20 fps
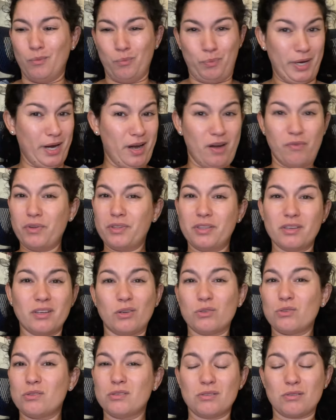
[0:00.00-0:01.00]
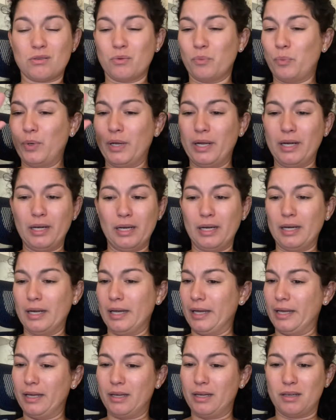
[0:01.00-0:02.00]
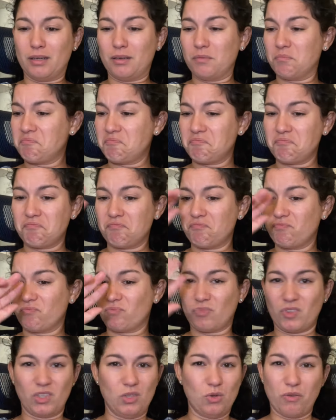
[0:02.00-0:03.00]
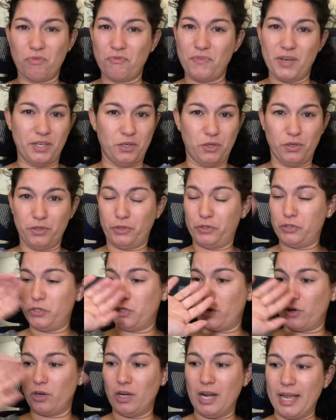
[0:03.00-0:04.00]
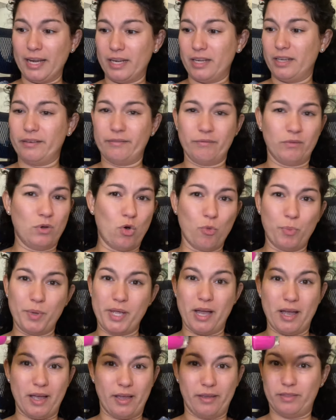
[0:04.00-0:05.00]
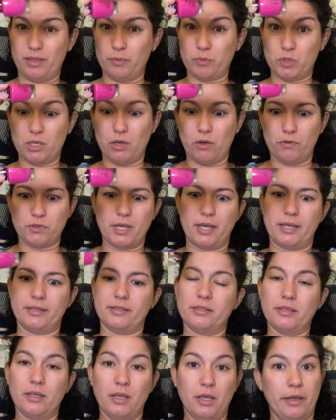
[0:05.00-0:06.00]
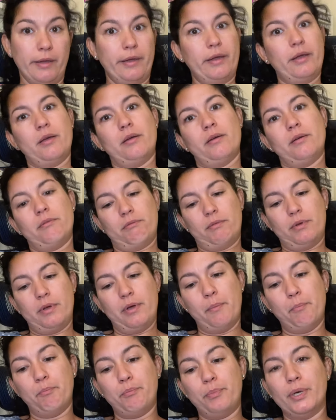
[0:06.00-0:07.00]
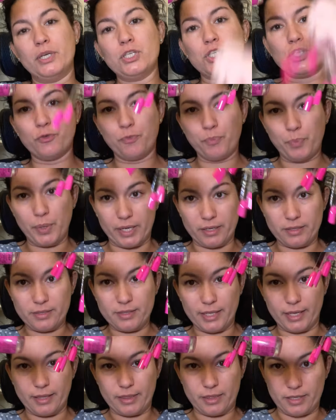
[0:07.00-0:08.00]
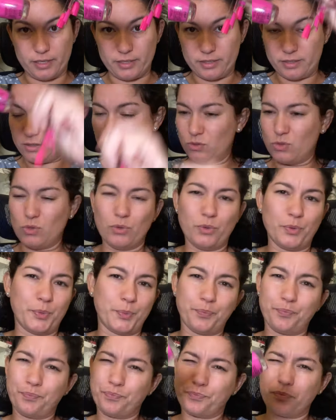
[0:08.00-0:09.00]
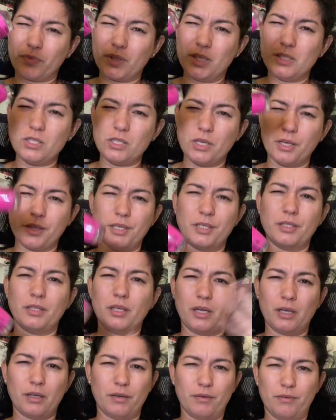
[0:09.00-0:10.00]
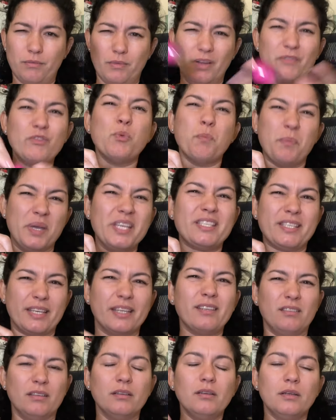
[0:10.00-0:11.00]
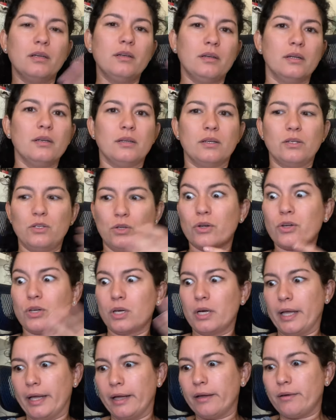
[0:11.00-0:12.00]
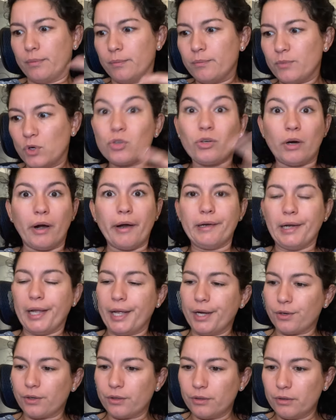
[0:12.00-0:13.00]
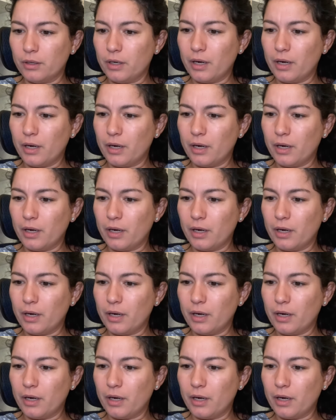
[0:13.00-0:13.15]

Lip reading: But everything else is completely like, you can find others that are like it. OPI themselves has a bunch of pinks like this. So it's nothing that if you miss it, you're gonna like cry later.